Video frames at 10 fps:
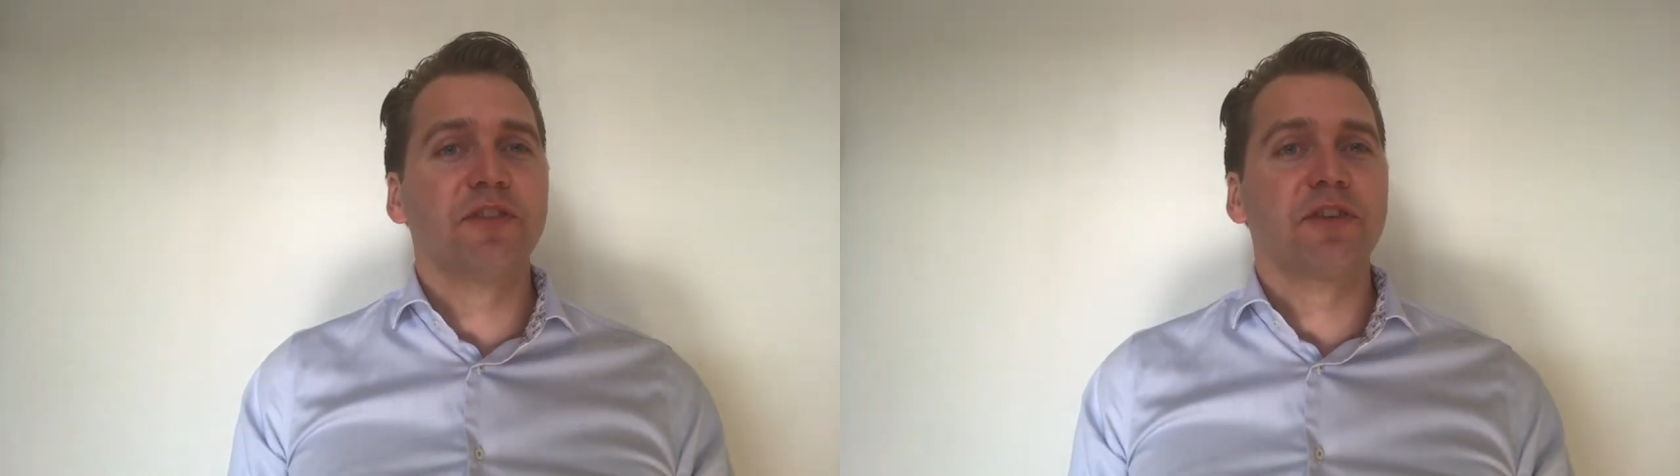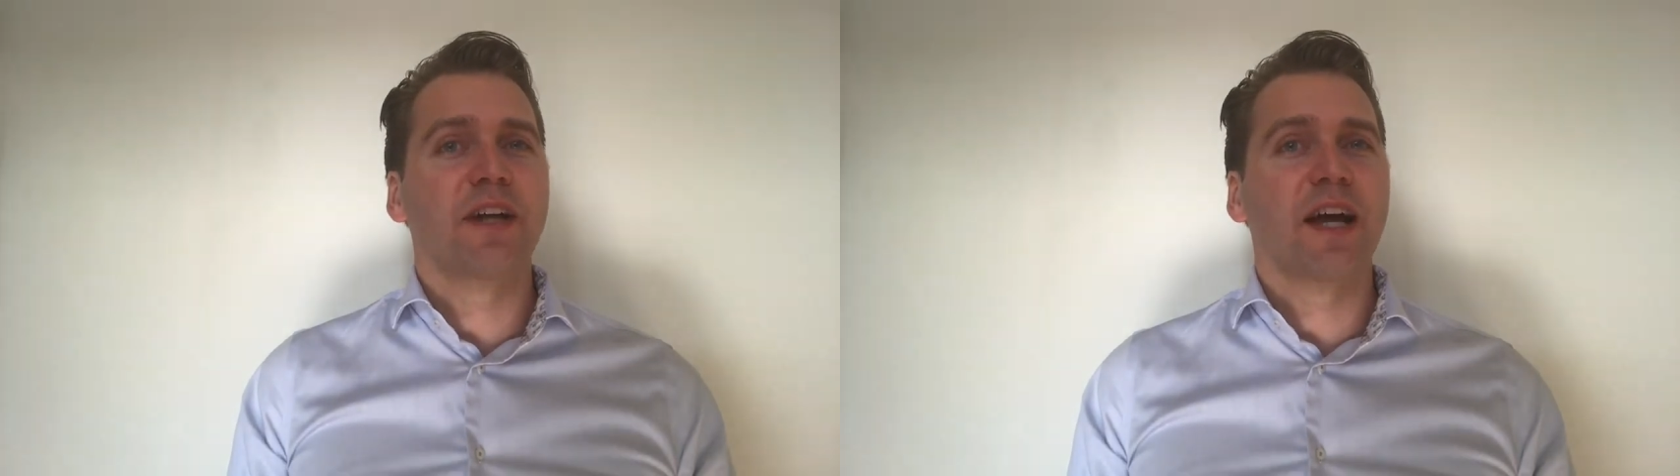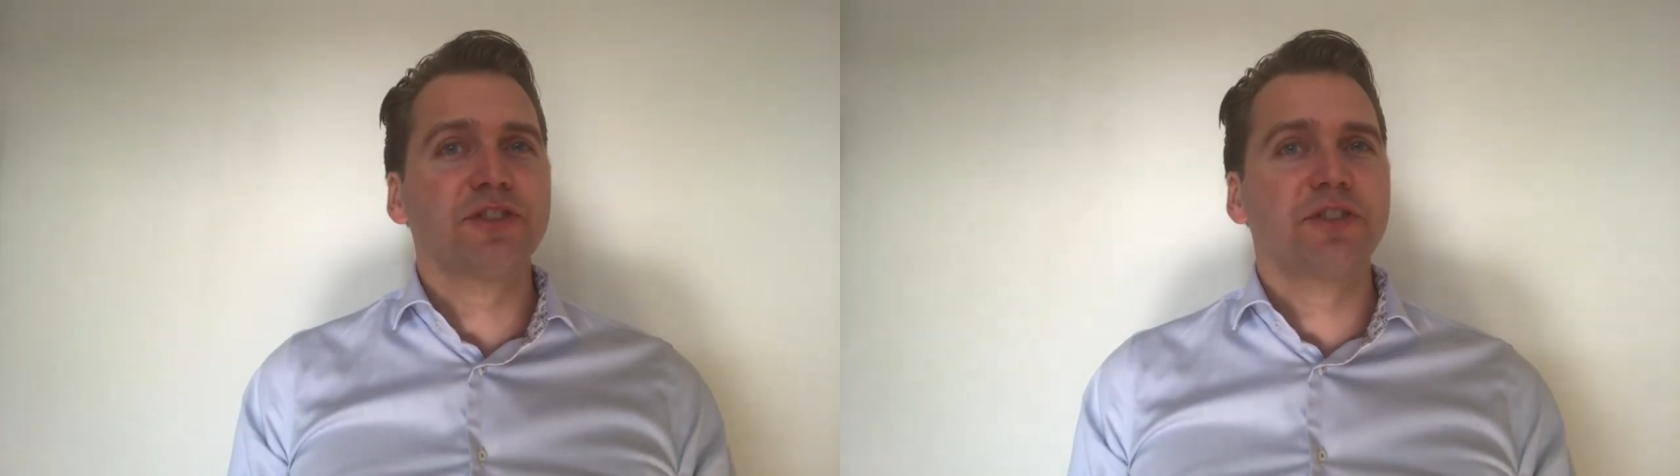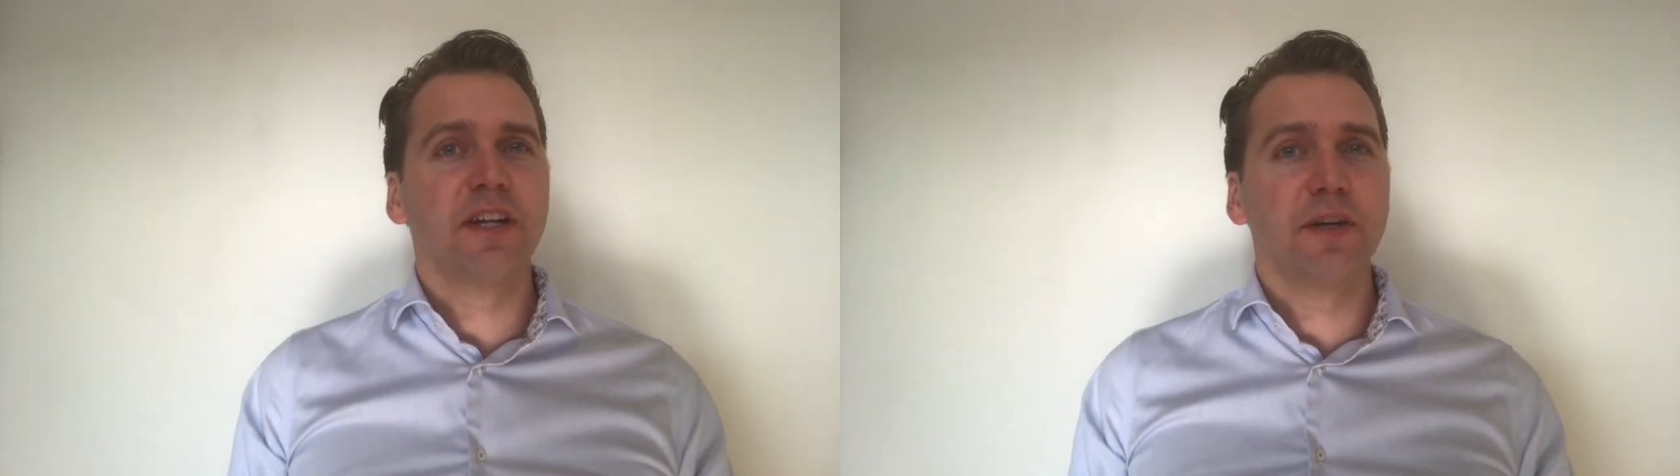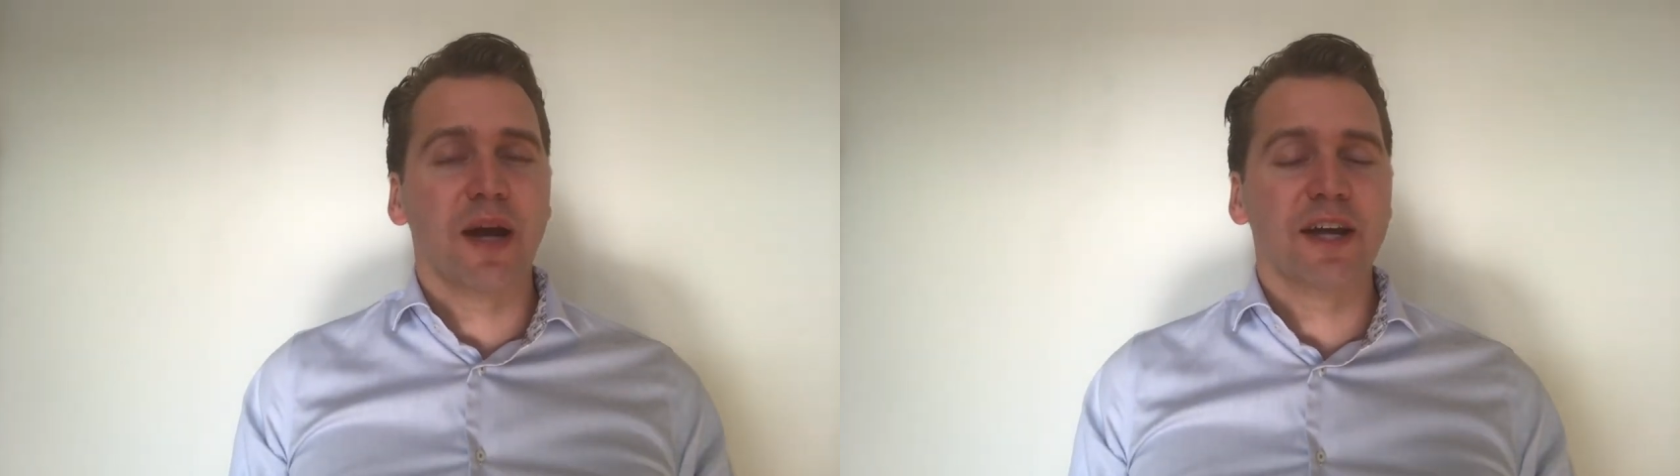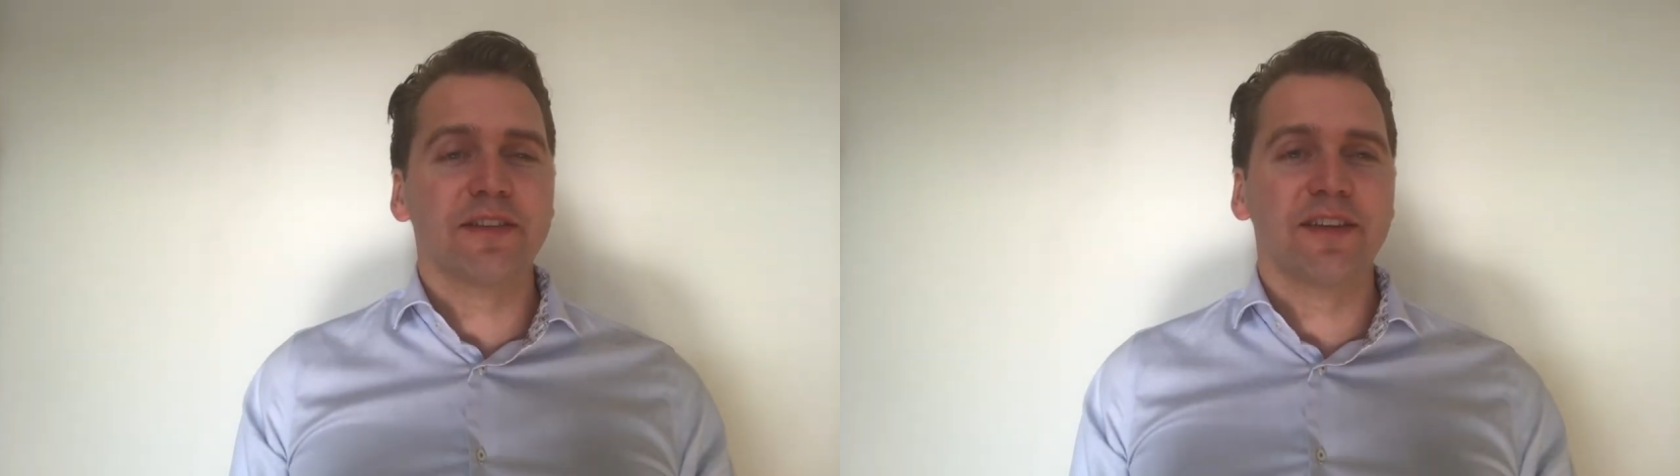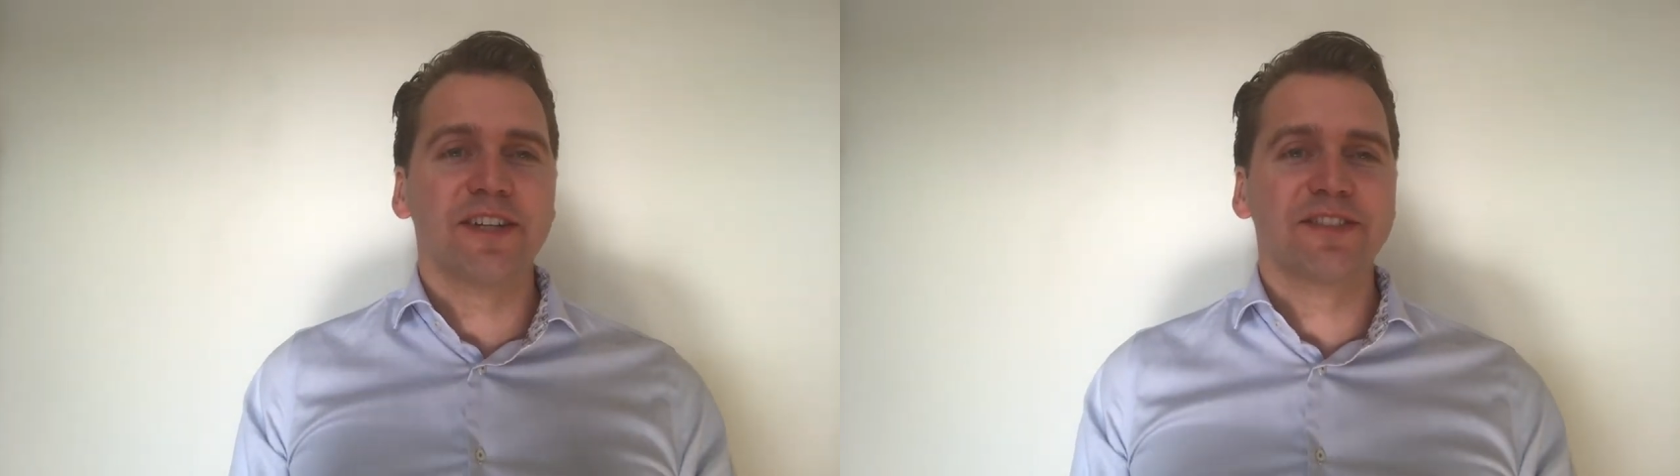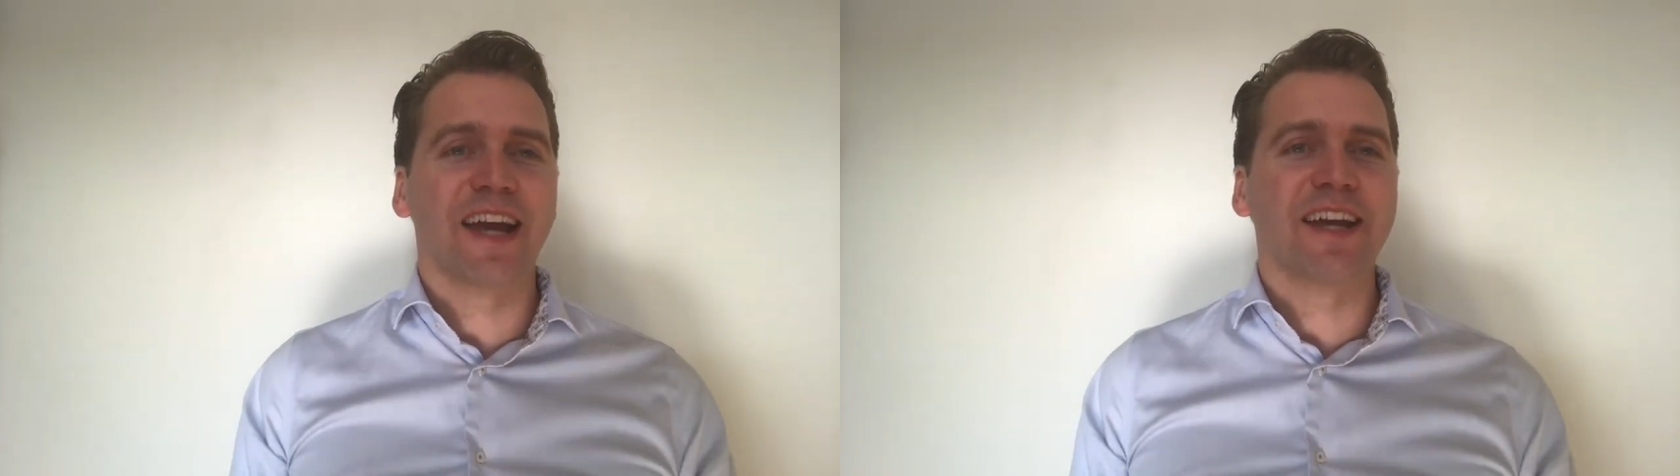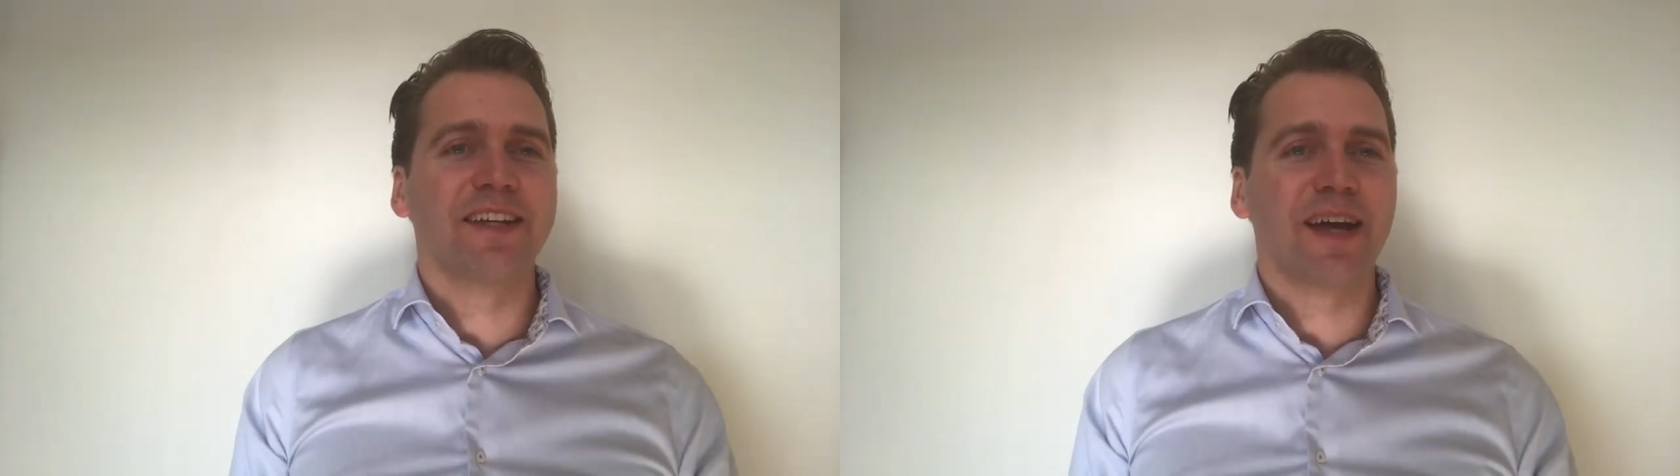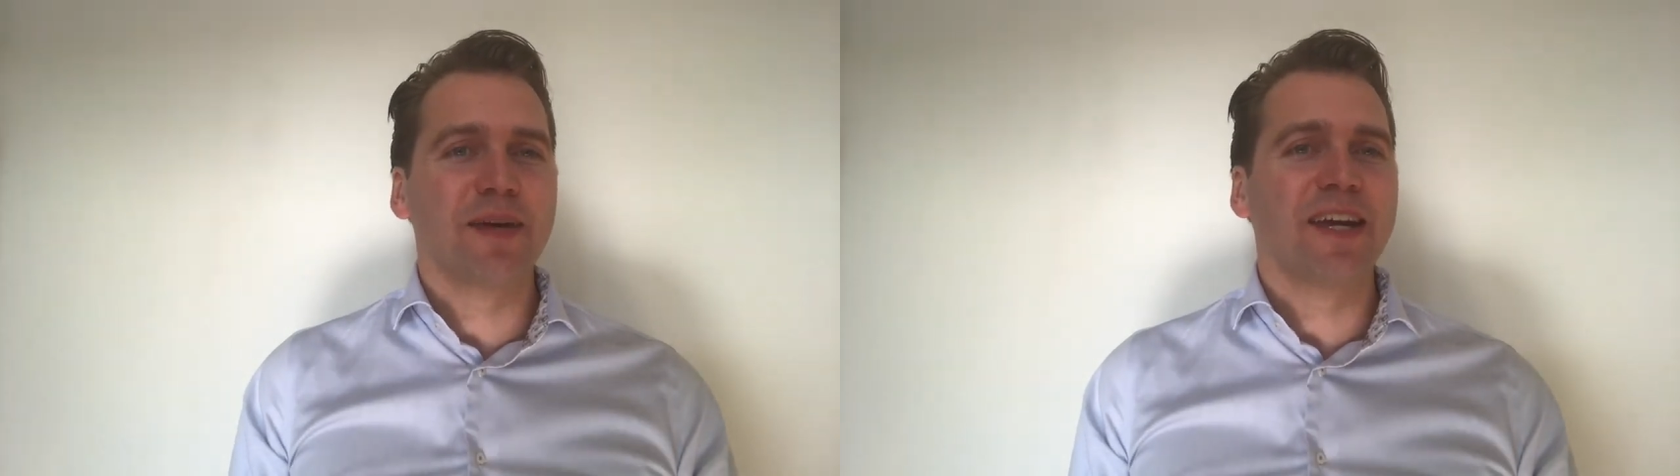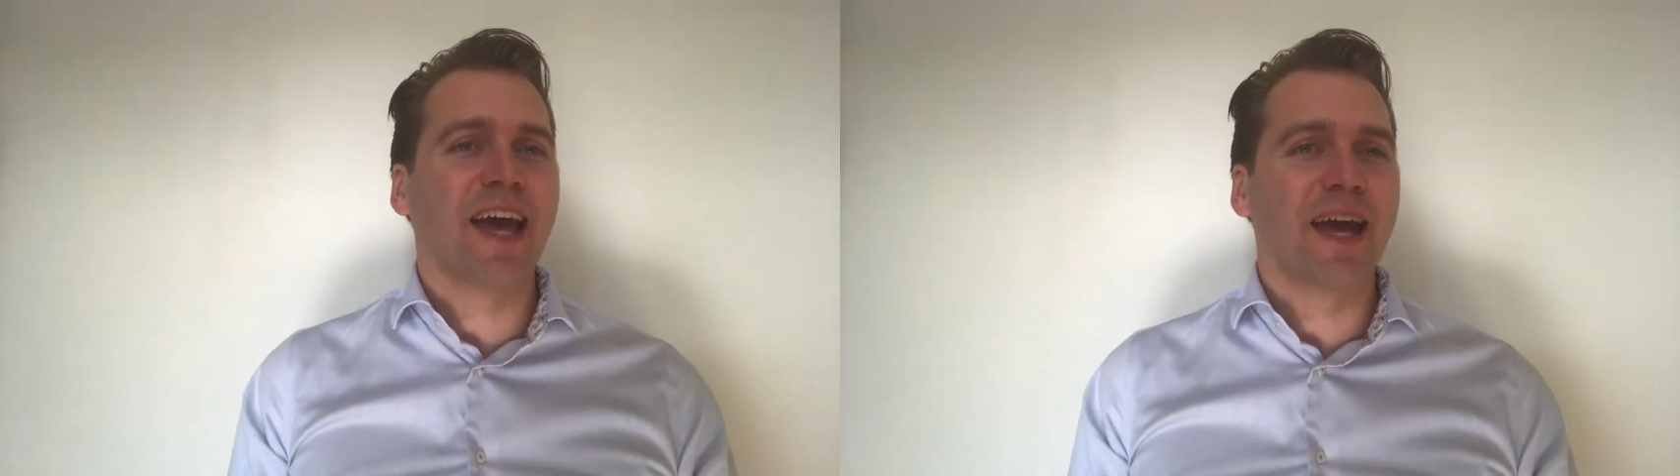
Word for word: internationally recognized academic